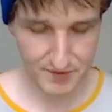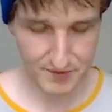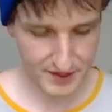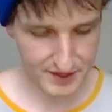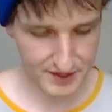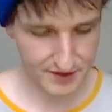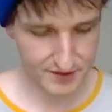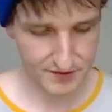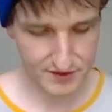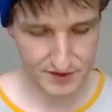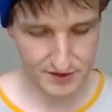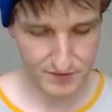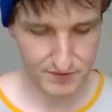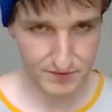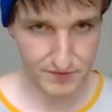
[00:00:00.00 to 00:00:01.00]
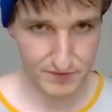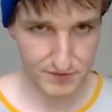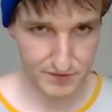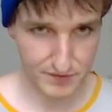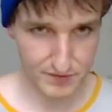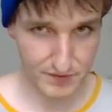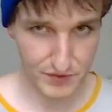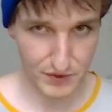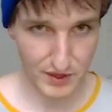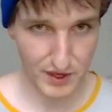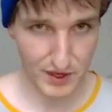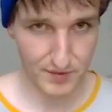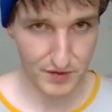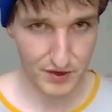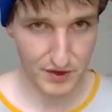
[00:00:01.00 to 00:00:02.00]
but
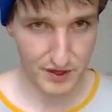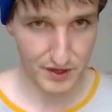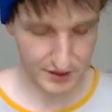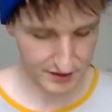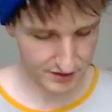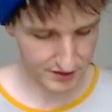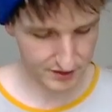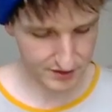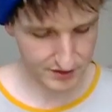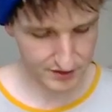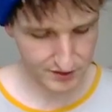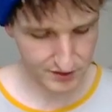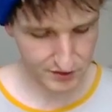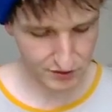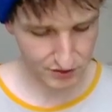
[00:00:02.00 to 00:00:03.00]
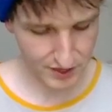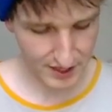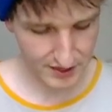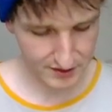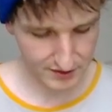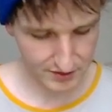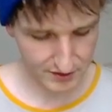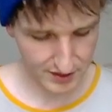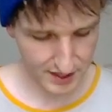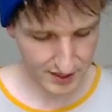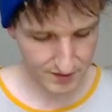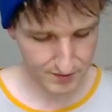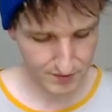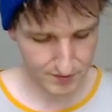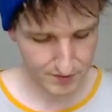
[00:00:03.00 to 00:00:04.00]
I'm not strict, so I
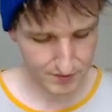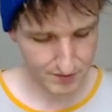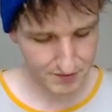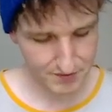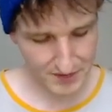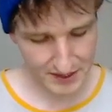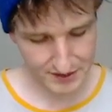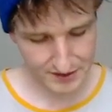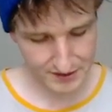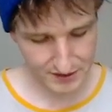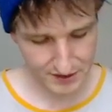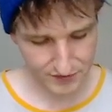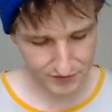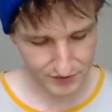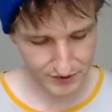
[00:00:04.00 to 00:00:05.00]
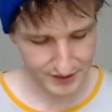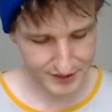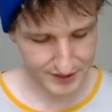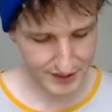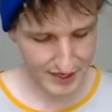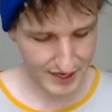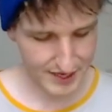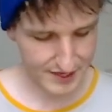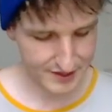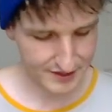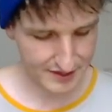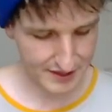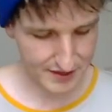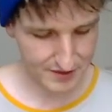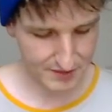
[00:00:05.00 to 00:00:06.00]
mix different scales
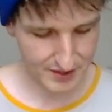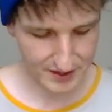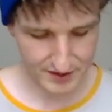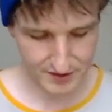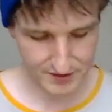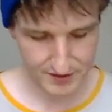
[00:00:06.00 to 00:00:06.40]
here, but